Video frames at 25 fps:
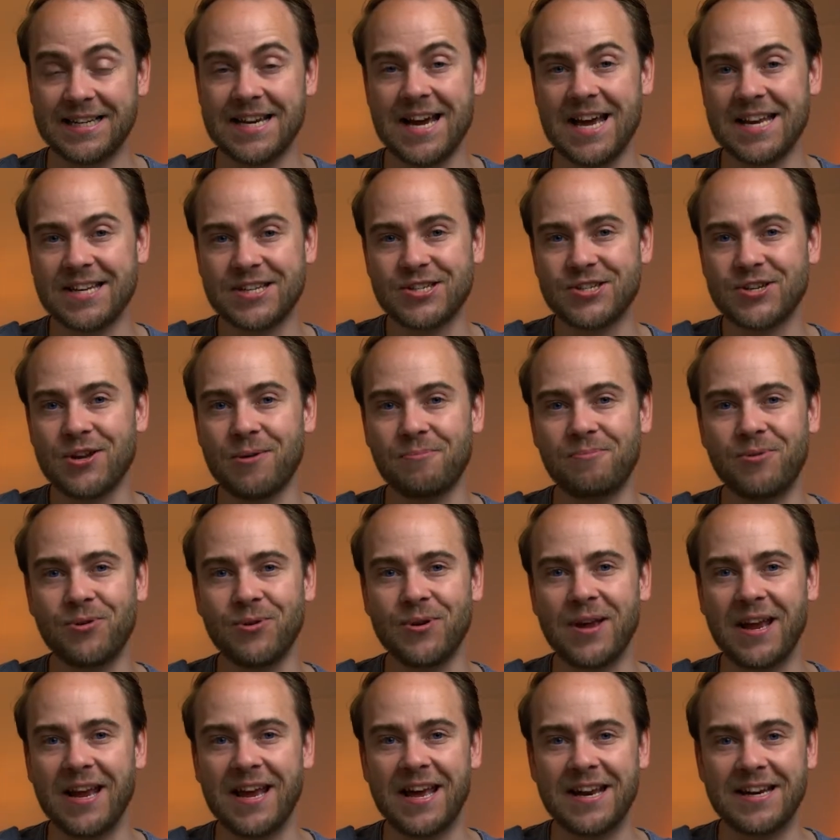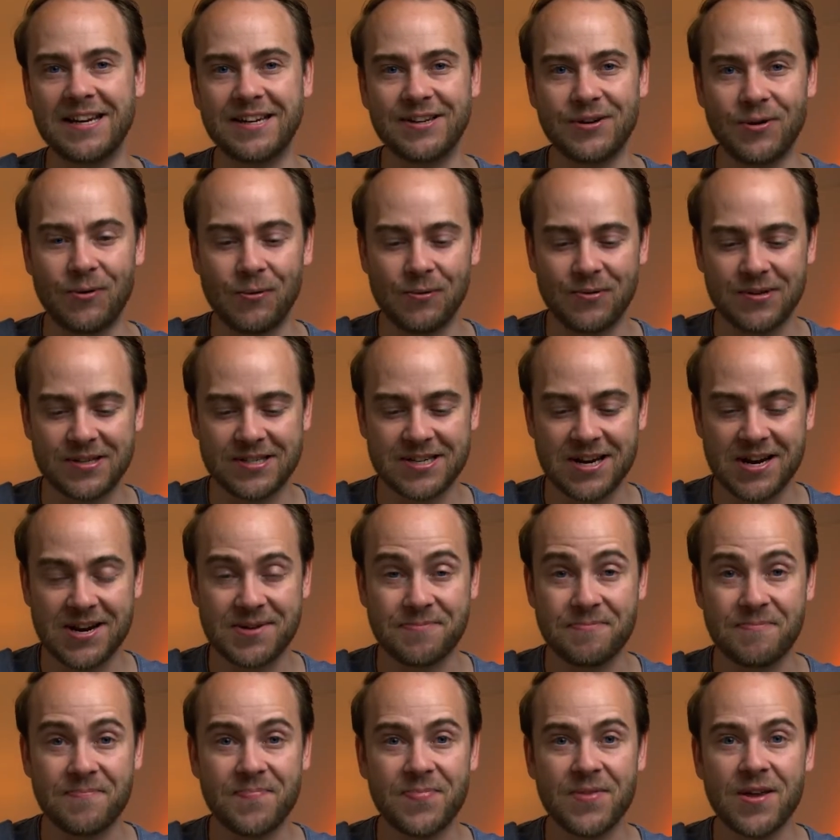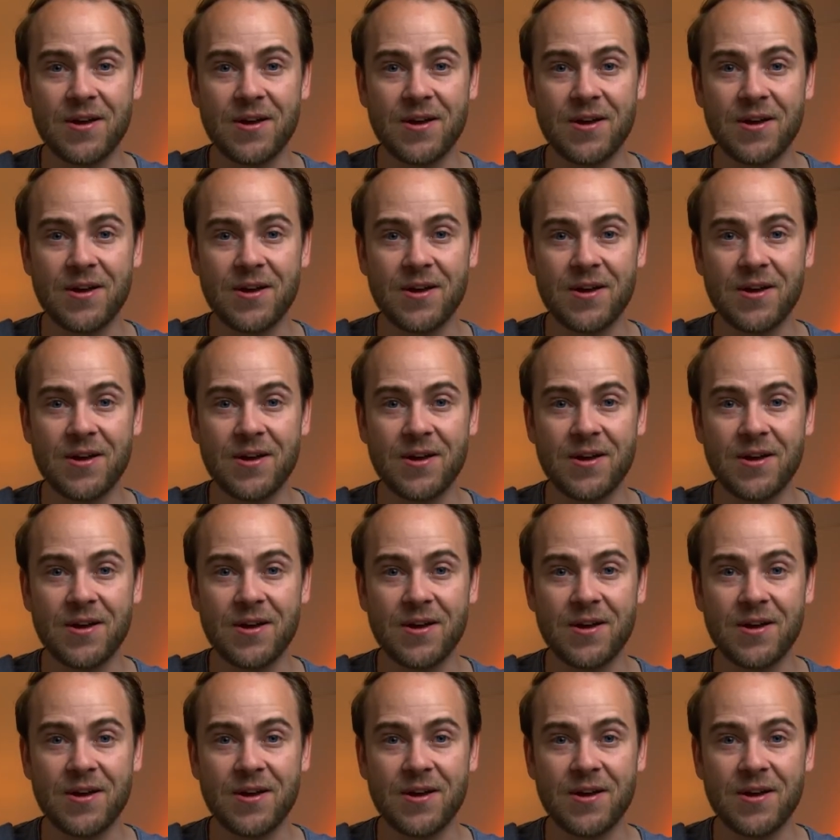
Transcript: can't stop looking at it all the time.